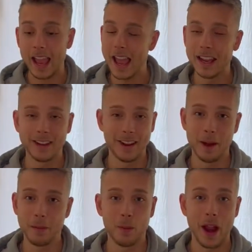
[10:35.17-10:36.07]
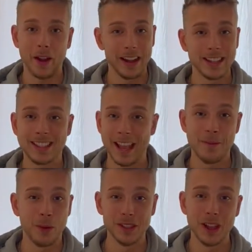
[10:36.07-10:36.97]
ended up wearing the
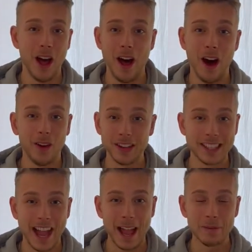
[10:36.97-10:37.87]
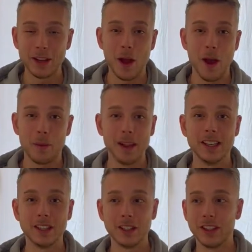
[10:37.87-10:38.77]
same ones all the time, you know. I went
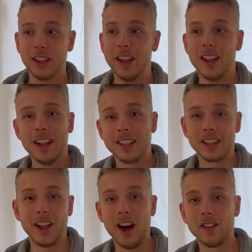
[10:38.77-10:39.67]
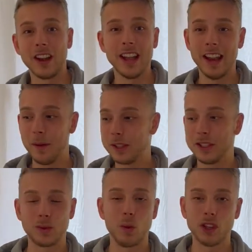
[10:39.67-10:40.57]
to laundry and I was
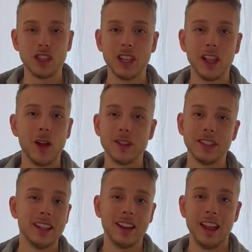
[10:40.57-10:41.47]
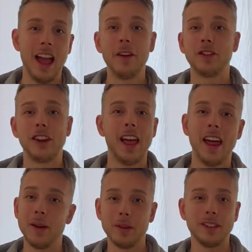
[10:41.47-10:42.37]
just washing the clothes, and then after
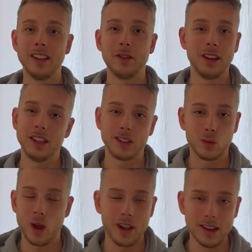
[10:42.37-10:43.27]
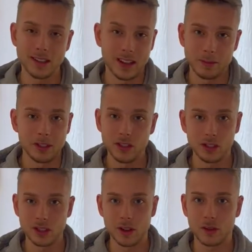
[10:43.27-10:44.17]
that I was literally just wearing the same
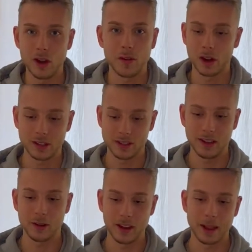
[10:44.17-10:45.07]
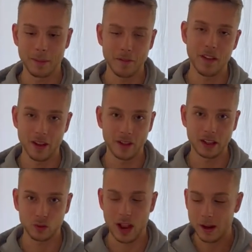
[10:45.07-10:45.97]
t-shirts over and over because they were like my
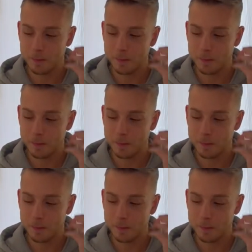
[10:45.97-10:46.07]
favorites, right?